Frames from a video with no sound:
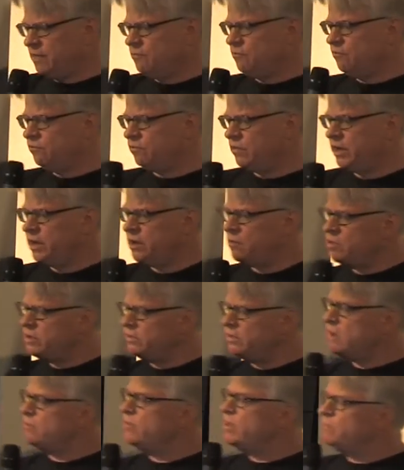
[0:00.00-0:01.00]
And you know,
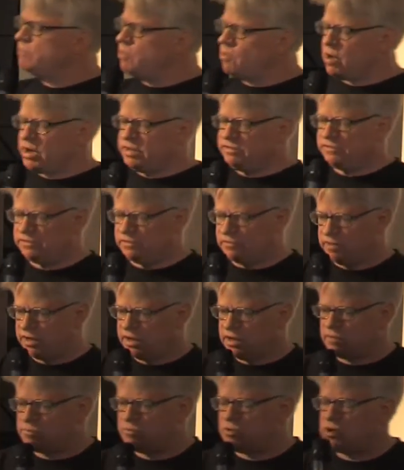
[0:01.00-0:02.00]
what can we point to? We
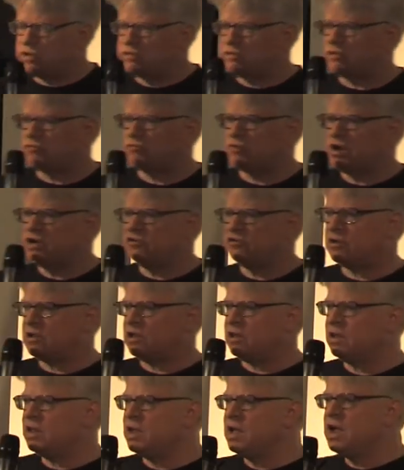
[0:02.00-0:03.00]
can point to
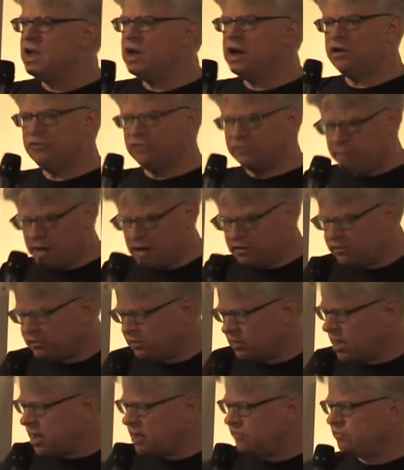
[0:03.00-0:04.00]
regional and
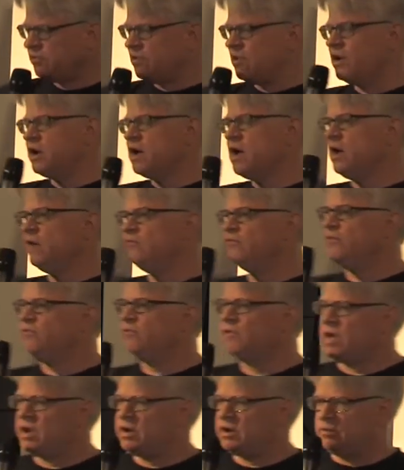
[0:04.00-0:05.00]
specialized archives.
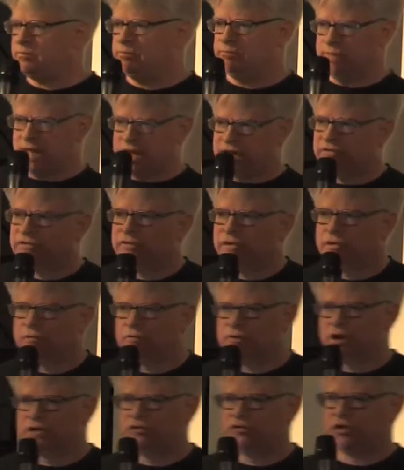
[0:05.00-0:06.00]
You've got an amazing
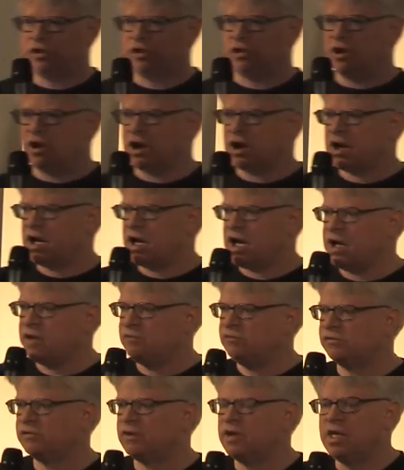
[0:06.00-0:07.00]
regional
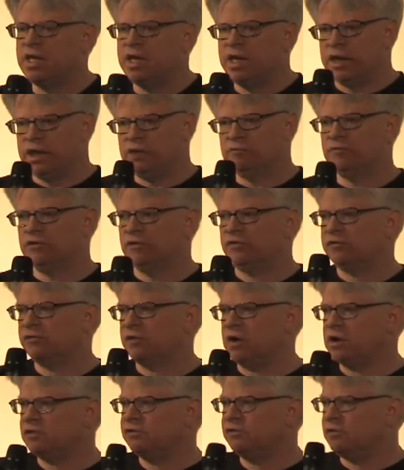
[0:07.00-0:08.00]
archives
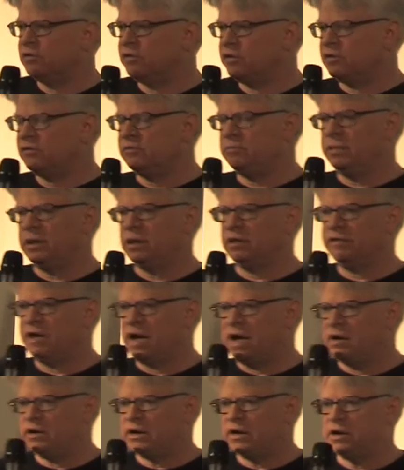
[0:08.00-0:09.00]
infrastructure that's built
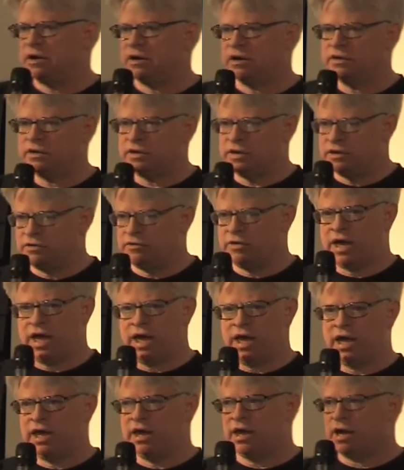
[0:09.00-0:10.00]
out here in the
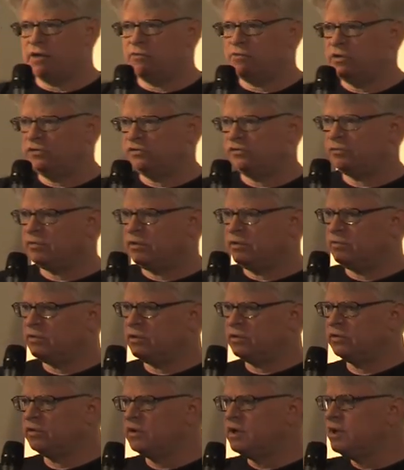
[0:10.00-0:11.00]
UK. I wish we
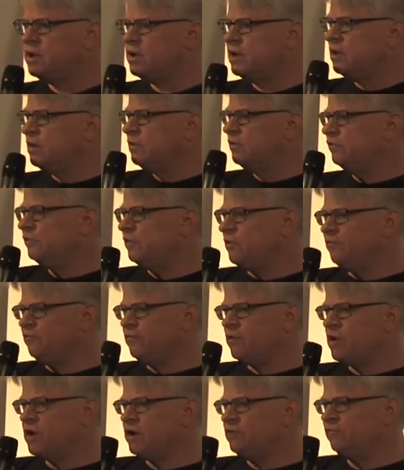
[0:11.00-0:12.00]
were so
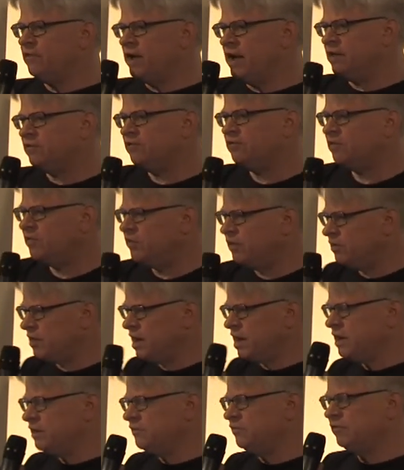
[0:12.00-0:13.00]
far advanced in the
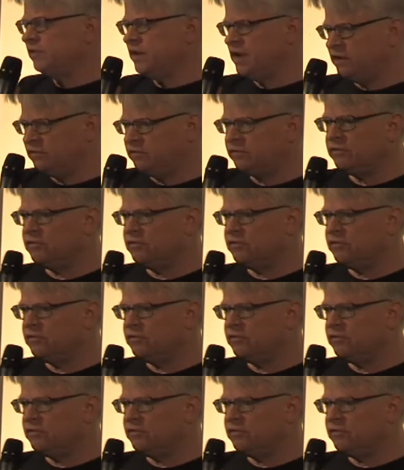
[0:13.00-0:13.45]
United States.